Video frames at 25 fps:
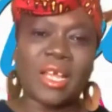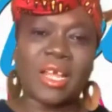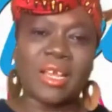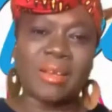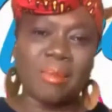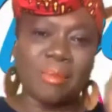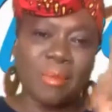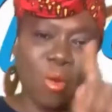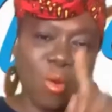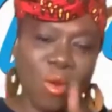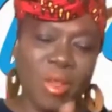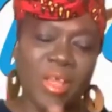and
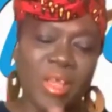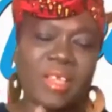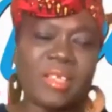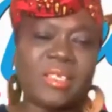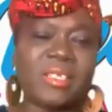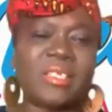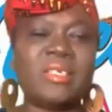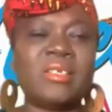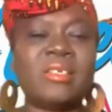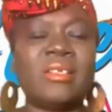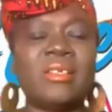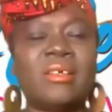I'm going
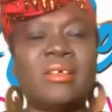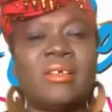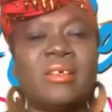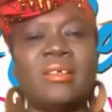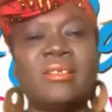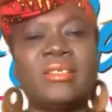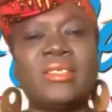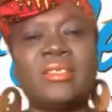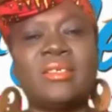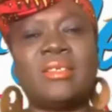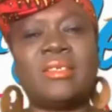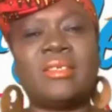to
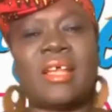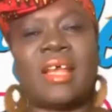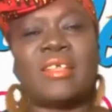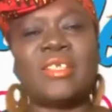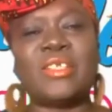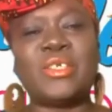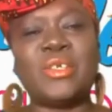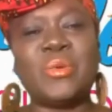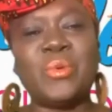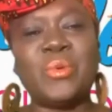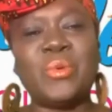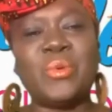that
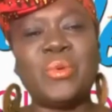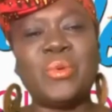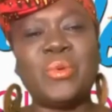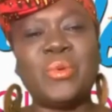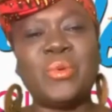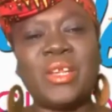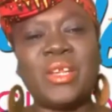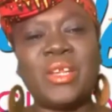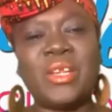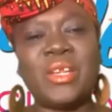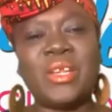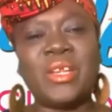
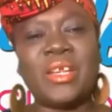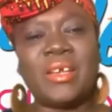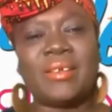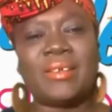union.